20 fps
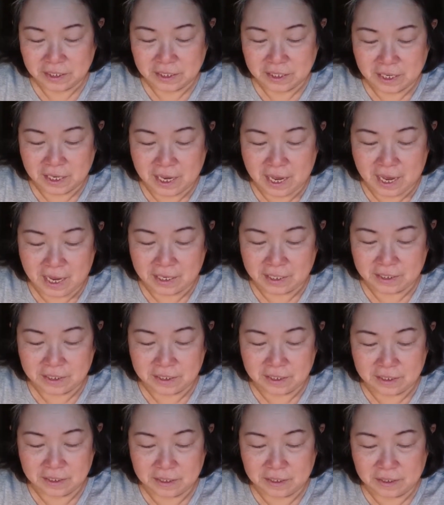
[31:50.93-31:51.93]
get
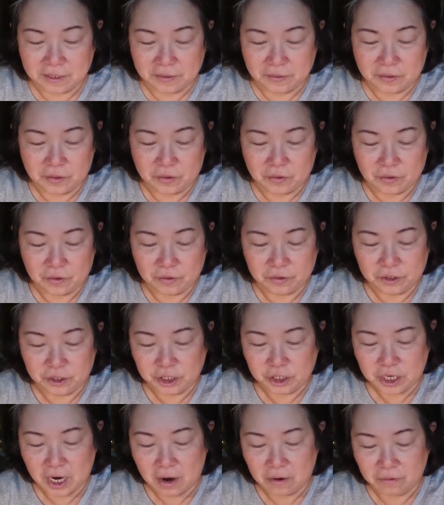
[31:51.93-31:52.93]
you know,
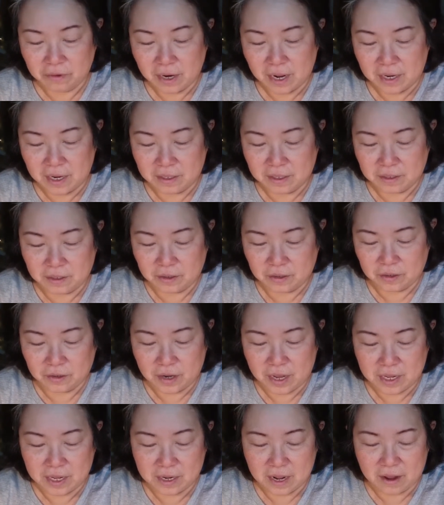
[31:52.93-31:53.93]
shout at, you know,
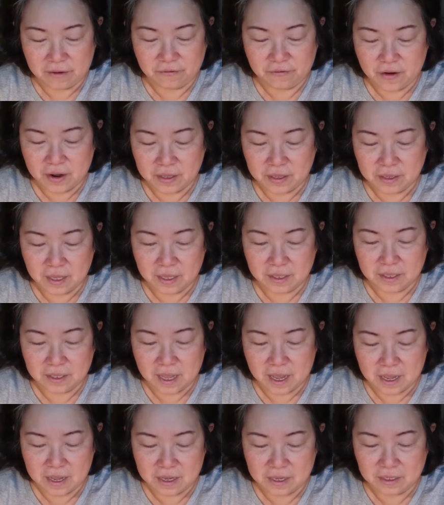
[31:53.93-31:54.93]
and I find that
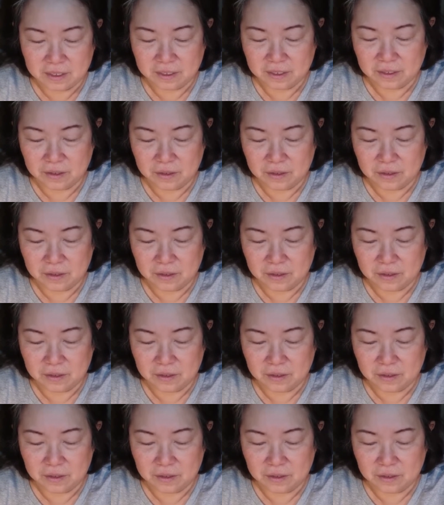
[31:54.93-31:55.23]
there is